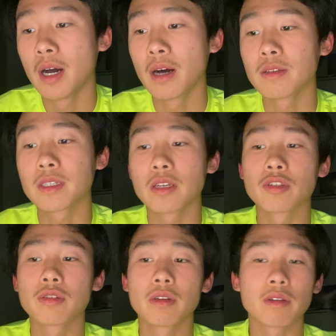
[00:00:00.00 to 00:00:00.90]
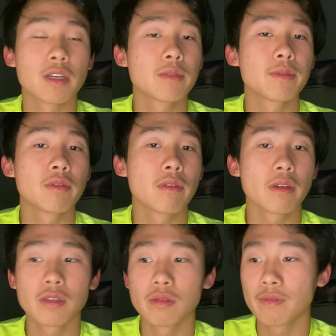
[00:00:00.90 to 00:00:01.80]
Onset usually occurs between
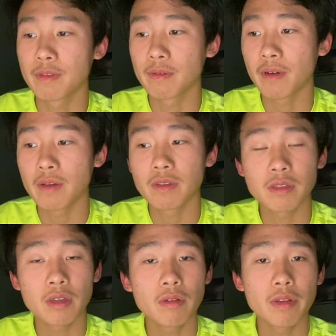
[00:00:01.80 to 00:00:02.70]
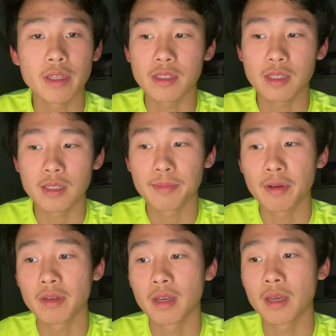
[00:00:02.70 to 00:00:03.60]
30 to 55 years old and is
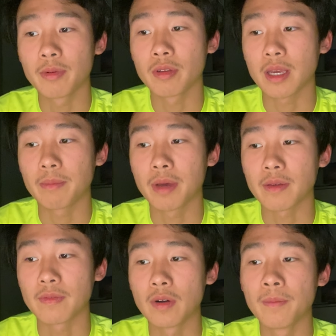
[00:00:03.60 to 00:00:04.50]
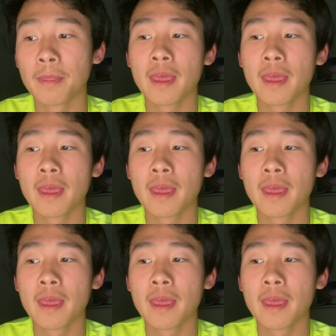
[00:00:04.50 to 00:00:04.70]
disabling and painful.